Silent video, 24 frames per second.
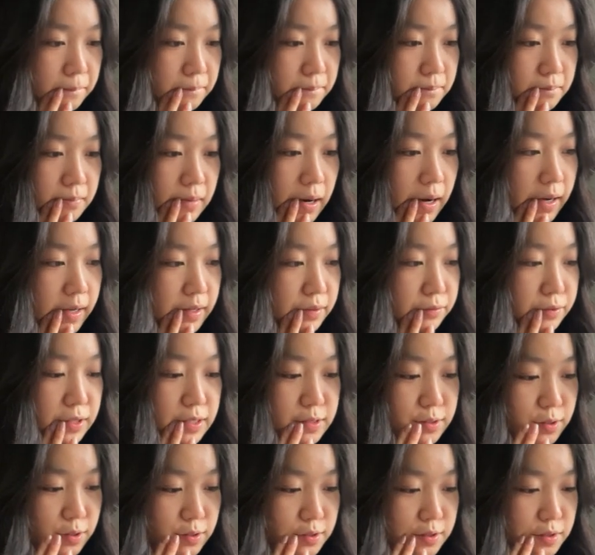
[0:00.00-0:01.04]
my
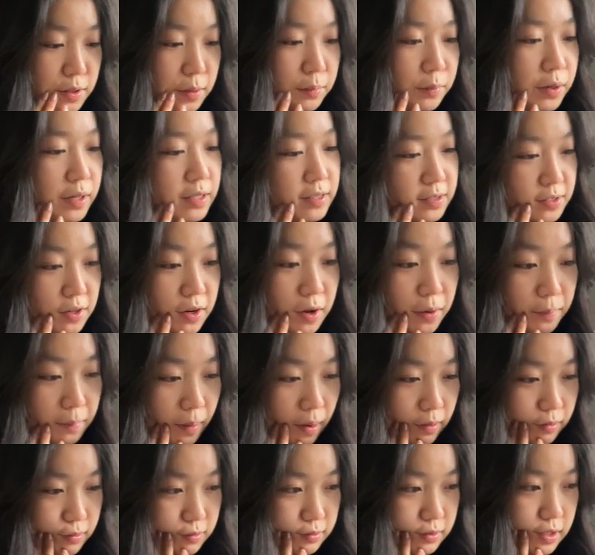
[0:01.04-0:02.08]
research summary is not
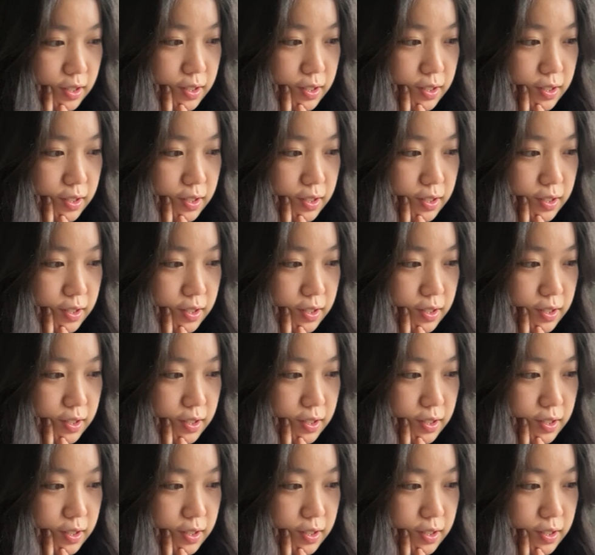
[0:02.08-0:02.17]
about